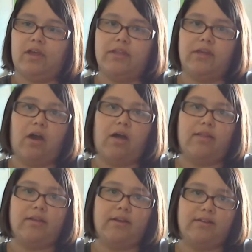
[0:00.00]
the
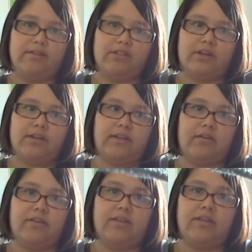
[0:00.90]
collar, starting
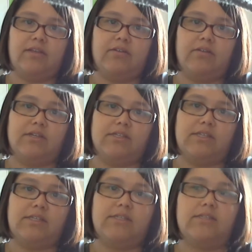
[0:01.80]
on the
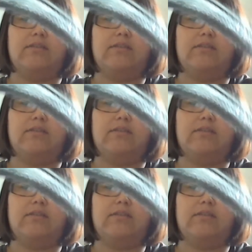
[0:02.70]
increases.